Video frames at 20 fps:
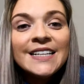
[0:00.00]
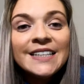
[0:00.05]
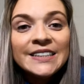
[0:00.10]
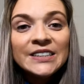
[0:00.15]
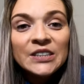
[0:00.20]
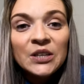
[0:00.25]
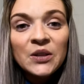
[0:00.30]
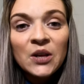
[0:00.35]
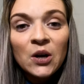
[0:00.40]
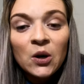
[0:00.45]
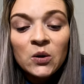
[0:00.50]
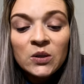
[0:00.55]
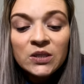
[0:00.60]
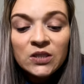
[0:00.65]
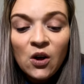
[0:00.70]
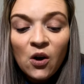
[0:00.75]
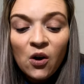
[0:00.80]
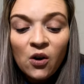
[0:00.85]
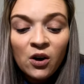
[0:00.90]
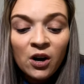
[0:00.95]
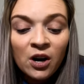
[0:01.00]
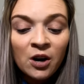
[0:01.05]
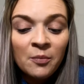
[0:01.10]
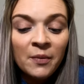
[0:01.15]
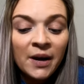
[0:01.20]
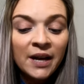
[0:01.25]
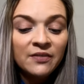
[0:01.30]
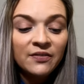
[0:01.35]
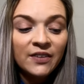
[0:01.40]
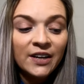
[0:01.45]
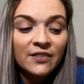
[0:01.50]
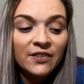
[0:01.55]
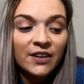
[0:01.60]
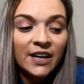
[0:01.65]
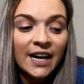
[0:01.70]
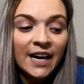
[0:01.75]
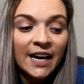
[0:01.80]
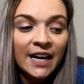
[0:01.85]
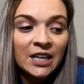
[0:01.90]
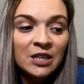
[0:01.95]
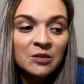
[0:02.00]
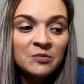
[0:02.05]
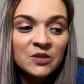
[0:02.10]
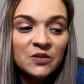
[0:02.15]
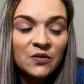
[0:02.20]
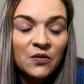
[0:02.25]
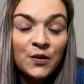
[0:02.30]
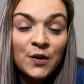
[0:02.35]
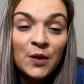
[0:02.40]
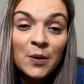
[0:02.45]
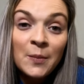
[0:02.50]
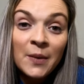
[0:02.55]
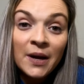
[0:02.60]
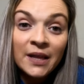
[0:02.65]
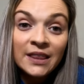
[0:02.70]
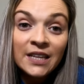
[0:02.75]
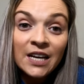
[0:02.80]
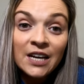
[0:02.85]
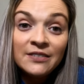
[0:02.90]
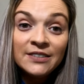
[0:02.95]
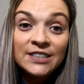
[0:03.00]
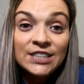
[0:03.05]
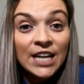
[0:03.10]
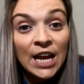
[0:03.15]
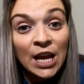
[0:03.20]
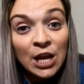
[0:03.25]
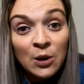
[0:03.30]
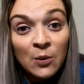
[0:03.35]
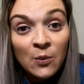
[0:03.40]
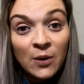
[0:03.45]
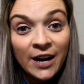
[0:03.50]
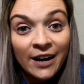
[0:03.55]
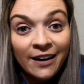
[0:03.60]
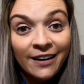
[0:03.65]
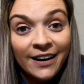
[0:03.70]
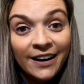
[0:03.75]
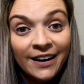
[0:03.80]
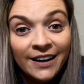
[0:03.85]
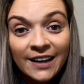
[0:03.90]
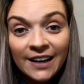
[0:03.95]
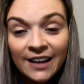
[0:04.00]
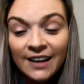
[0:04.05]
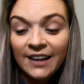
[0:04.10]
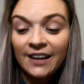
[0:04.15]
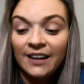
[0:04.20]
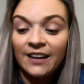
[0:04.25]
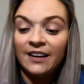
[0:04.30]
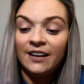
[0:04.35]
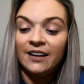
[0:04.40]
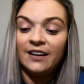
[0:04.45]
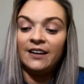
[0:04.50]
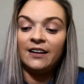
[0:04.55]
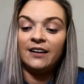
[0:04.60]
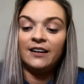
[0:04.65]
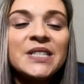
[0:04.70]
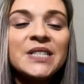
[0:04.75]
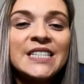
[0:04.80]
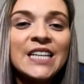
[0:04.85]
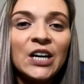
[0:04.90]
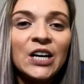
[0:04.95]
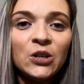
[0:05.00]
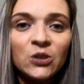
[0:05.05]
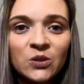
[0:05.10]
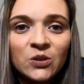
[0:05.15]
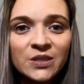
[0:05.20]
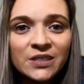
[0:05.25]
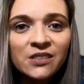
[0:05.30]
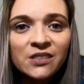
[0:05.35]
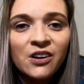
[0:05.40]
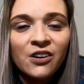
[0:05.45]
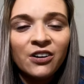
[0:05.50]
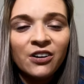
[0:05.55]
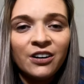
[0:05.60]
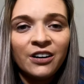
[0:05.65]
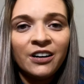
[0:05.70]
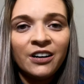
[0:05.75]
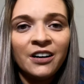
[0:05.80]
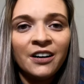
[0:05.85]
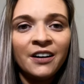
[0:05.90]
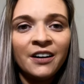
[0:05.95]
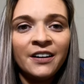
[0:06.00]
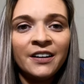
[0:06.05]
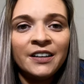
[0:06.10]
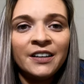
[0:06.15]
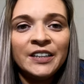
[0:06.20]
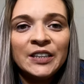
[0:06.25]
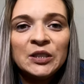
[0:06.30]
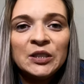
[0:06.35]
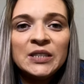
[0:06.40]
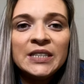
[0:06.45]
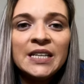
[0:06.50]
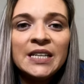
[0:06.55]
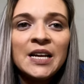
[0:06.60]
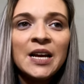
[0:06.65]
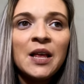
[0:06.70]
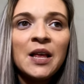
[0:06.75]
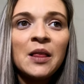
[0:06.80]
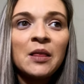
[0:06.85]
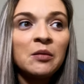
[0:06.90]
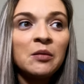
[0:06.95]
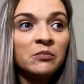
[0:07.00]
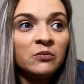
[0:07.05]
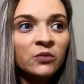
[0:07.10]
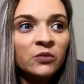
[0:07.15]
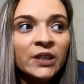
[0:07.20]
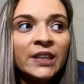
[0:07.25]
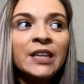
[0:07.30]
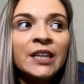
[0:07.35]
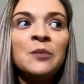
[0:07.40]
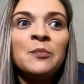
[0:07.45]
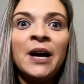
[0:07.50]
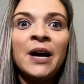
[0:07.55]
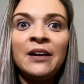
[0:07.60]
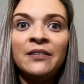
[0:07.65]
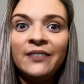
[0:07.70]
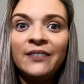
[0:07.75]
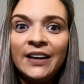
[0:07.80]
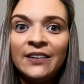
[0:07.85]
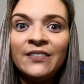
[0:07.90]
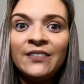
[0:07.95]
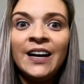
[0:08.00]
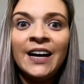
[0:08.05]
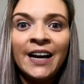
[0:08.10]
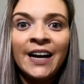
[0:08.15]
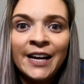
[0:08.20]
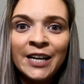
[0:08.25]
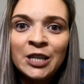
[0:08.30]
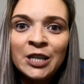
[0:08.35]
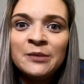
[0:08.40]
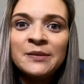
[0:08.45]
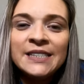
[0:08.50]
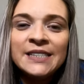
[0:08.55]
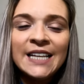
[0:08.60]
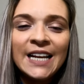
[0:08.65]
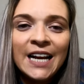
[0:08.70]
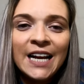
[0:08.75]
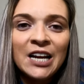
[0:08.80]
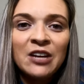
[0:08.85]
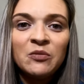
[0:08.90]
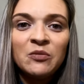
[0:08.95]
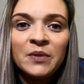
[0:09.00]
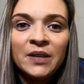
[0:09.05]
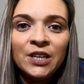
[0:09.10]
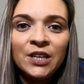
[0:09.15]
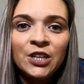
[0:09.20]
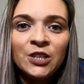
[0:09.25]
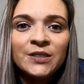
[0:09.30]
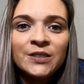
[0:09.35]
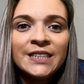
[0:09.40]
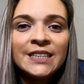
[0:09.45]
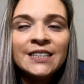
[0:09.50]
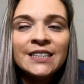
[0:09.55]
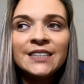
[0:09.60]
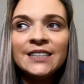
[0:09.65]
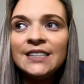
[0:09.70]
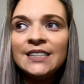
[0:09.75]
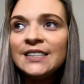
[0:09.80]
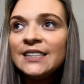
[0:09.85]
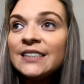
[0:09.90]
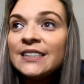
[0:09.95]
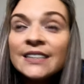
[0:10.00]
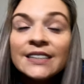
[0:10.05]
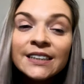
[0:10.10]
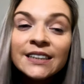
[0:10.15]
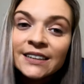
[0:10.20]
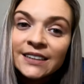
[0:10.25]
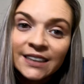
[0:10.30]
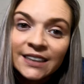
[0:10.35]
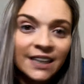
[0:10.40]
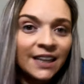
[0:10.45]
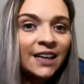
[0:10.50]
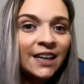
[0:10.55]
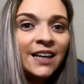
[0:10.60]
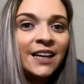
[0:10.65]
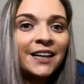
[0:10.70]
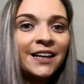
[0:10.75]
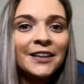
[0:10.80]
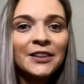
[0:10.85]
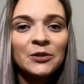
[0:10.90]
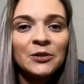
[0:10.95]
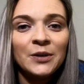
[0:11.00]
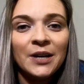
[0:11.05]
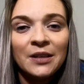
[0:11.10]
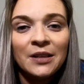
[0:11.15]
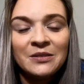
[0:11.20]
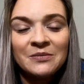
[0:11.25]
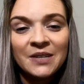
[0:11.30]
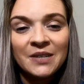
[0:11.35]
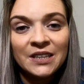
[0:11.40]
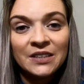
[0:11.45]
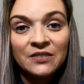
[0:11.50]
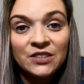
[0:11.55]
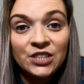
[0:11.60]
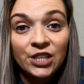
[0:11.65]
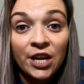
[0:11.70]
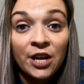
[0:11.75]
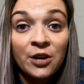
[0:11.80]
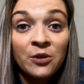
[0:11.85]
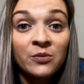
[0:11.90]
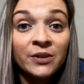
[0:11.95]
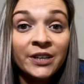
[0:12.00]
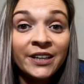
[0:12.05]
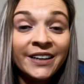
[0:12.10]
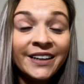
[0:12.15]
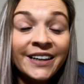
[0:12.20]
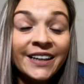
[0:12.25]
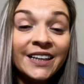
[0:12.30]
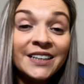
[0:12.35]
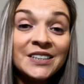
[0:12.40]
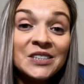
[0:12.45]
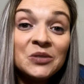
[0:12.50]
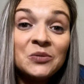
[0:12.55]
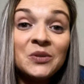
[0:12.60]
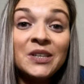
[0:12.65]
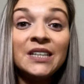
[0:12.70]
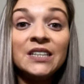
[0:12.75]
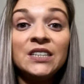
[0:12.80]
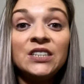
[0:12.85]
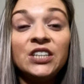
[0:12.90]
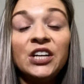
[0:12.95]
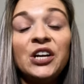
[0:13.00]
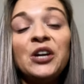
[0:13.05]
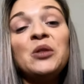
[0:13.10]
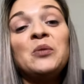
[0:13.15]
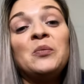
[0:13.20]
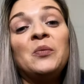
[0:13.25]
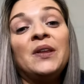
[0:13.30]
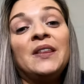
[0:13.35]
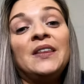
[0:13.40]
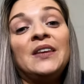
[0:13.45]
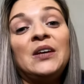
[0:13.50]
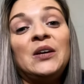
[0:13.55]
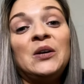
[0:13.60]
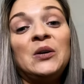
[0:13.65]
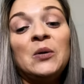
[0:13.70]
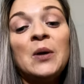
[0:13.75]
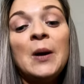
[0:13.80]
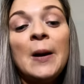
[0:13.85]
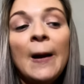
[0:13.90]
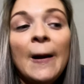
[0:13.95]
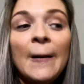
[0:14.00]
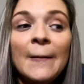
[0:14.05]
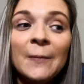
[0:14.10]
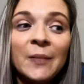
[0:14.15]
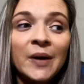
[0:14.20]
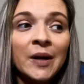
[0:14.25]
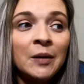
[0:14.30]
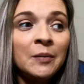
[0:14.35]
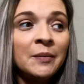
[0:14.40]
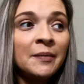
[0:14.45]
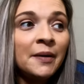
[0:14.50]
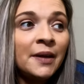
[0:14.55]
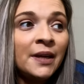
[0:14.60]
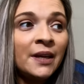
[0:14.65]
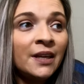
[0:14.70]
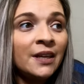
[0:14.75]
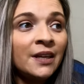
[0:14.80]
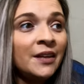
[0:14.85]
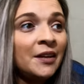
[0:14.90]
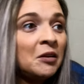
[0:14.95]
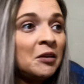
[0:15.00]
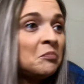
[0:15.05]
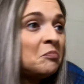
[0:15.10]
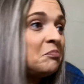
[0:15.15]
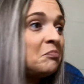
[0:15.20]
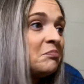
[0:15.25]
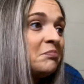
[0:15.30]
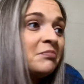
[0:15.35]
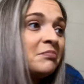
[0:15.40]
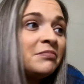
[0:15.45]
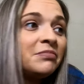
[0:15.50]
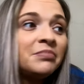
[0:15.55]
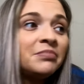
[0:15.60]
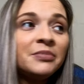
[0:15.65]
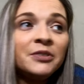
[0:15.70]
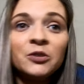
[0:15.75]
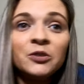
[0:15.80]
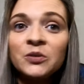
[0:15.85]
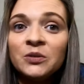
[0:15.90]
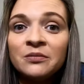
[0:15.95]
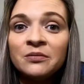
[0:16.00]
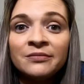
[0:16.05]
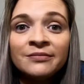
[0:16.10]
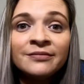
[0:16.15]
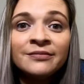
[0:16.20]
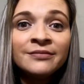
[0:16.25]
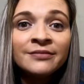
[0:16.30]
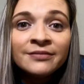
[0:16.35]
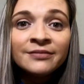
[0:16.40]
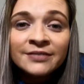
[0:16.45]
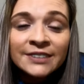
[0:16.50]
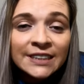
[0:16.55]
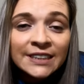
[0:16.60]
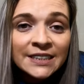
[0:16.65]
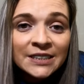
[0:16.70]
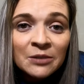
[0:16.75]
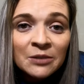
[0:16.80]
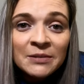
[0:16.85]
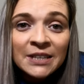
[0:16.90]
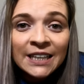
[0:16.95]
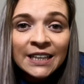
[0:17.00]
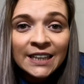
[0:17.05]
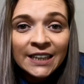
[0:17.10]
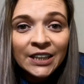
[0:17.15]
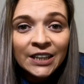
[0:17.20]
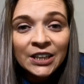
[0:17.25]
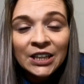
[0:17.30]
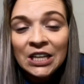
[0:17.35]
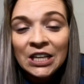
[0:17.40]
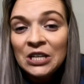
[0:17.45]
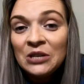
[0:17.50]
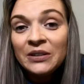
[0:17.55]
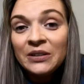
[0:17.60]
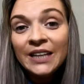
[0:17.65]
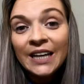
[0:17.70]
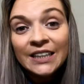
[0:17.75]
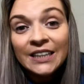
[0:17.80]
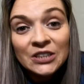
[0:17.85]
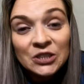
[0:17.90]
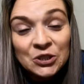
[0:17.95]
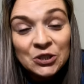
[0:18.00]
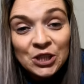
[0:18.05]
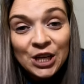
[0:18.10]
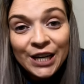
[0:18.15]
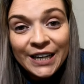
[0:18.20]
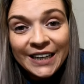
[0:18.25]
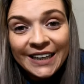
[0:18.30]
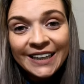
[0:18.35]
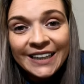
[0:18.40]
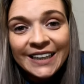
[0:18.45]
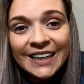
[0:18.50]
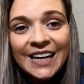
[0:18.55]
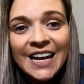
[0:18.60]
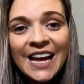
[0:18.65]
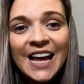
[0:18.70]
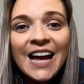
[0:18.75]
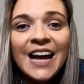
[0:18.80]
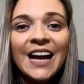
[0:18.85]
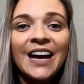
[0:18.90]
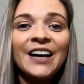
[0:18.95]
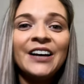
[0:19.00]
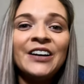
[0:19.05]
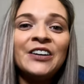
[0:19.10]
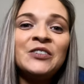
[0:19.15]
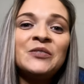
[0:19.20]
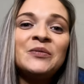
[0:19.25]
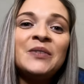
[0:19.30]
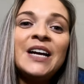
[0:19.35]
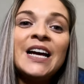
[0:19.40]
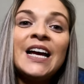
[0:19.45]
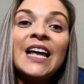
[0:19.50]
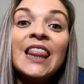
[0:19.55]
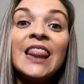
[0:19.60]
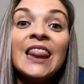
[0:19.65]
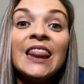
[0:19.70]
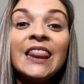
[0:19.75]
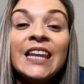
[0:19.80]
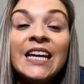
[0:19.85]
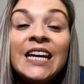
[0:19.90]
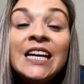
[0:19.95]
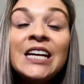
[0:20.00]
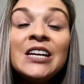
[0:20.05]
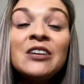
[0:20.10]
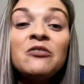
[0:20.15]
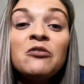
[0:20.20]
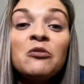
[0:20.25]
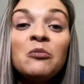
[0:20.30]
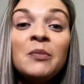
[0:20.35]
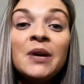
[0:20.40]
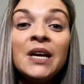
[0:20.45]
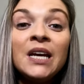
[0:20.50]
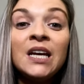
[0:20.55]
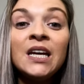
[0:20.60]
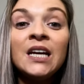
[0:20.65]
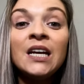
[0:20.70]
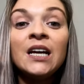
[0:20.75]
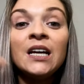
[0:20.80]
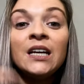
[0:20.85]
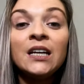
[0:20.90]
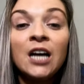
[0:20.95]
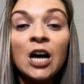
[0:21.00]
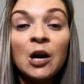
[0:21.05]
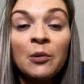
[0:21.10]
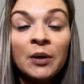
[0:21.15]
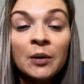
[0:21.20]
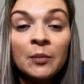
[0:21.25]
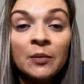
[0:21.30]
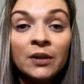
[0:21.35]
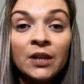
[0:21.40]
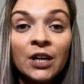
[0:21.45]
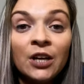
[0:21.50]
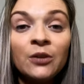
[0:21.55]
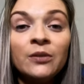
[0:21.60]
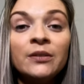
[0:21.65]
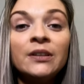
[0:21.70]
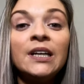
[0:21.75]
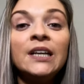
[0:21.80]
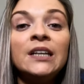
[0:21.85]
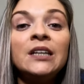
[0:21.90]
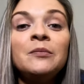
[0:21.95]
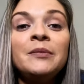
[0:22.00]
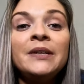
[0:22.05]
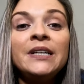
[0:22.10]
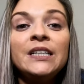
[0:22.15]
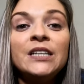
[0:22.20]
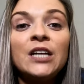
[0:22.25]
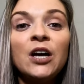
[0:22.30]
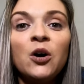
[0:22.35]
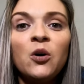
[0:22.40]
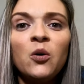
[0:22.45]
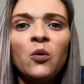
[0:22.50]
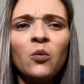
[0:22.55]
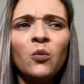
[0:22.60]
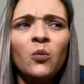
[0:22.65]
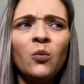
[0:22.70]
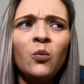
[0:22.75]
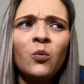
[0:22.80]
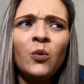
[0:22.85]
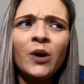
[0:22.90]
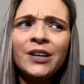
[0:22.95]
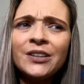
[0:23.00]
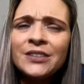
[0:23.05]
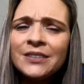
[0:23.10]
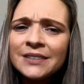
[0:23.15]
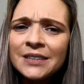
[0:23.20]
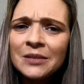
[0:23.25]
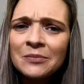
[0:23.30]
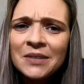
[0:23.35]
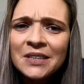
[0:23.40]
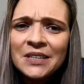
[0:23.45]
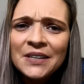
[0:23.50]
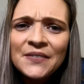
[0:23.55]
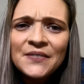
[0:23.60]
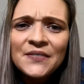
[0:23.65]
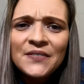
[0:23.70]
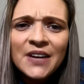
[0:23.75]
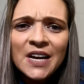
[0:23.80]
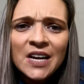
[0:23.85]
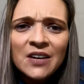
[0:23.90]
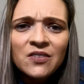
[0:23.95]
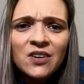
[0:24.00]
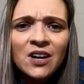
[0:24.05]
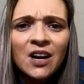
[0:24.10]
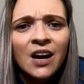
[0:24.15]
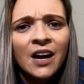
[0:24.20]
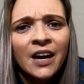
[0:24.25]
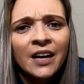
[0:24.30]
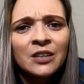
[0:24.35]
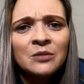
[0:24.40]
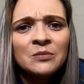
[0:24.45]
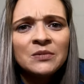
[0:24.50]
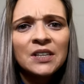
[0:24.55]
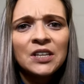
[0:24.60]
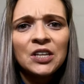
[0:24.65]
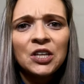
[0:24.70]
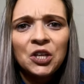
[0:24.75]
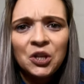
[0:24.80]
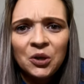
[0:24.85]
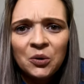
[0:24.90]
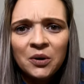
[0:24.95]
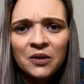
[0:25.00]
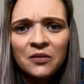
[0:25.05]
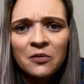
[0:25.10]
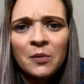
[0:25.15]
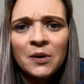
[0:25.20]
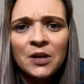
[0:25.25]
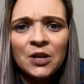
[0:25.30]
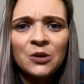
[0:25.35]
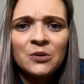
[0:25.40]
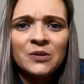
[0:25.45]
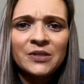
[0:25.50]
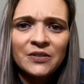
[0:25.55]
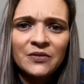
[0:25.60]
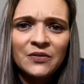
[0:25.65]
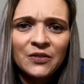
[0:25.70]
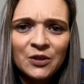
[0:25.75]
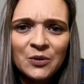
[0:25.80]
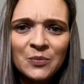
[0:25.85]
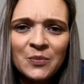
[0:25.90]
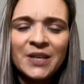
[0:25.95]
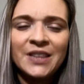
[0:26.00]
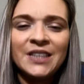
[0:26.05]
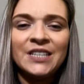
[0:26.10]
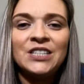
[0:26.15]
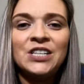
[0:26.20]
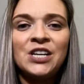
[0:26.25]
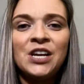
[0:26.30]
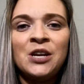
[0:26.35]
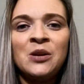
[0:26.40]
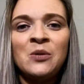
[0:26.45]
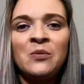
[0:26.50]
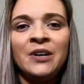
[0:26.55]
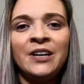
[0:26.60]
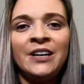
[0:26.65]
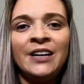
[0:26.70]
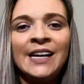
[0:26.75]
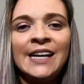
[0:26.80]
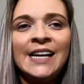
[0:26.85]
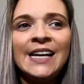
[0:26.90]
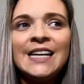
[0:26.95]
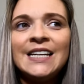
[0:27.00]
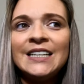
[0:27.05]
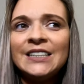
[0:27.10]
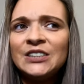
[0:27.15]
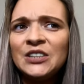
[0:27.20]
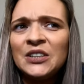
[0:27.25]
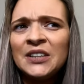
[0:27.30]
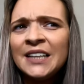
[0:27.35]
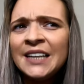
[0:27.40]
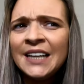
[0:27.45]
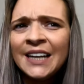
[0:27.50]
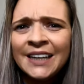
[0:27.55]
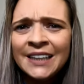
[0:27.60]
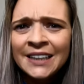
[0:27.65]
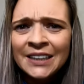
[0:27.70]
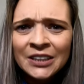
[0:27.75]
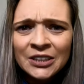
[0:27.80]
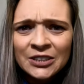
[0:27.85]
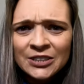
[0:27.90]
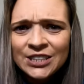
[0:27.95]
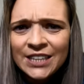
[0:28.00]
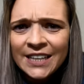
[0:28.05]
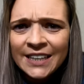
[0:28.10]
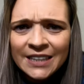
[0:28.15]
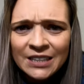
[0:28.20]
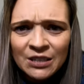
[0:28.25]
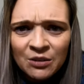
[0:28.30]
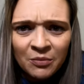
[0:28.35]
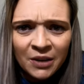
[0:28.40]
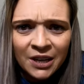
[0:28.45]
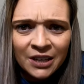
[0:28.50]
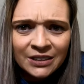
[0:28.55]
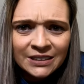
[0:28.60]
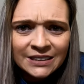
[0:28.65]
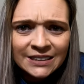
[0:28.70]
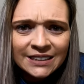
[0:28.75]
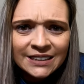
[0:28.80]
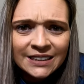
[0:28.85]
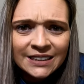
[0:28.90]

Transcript: So those are my favorite items for the month of January. Those are really my favorite items that I have been using consistently throughout the month of January, and I just wanted to share them with you. Maybe you'll see something in there that you would like to try. Um, leave me a comment below letting me know what are some of the favorite items that you have been using for the month of January so that I can go check them out.